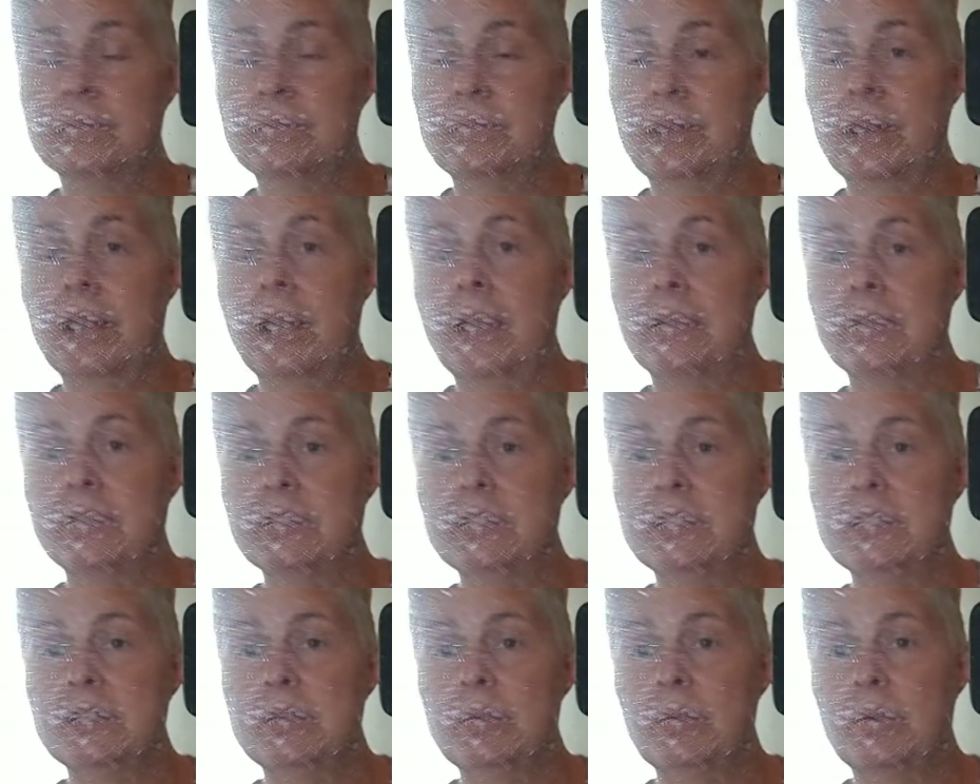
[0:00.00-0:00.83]
but I have
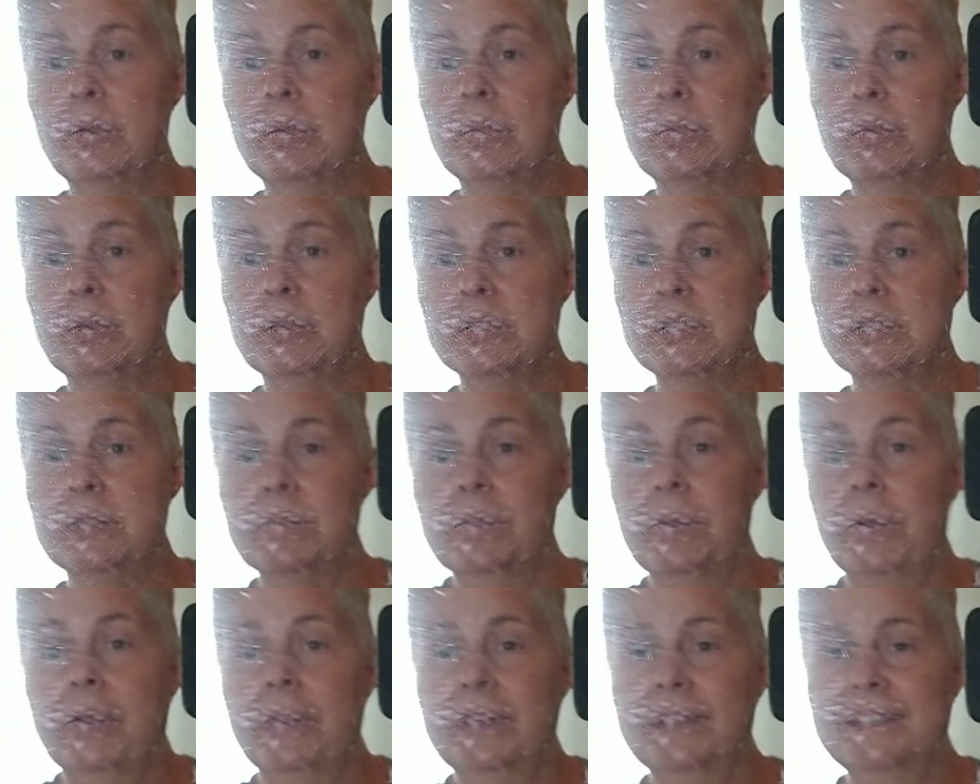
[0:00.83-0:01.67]
to see where to press the
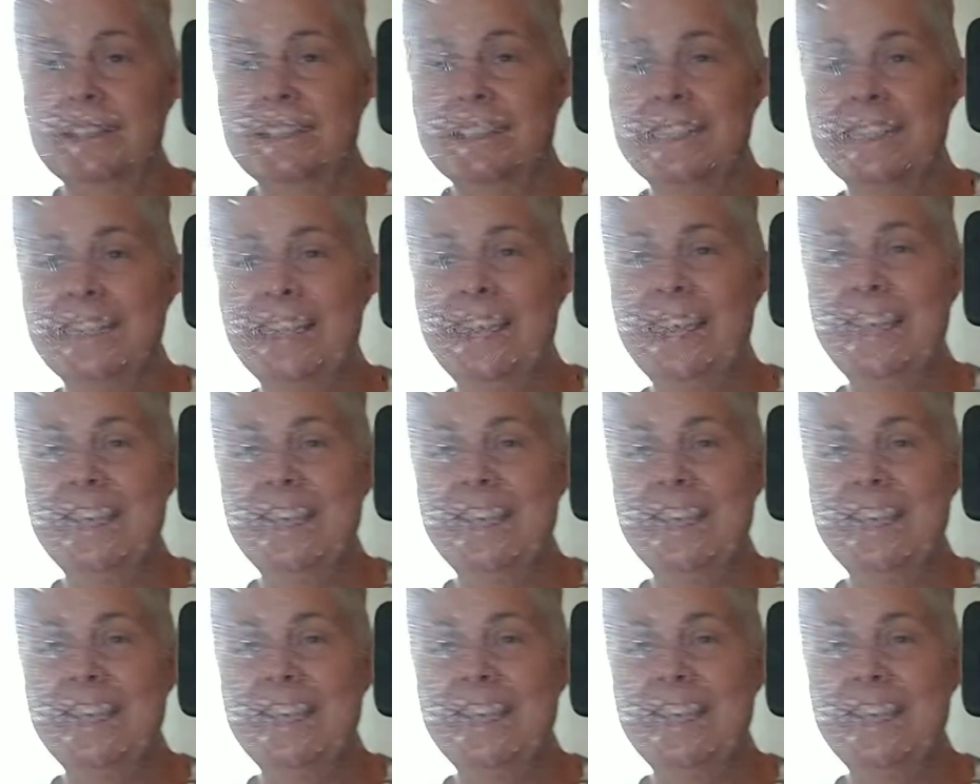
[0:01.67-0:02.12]
button.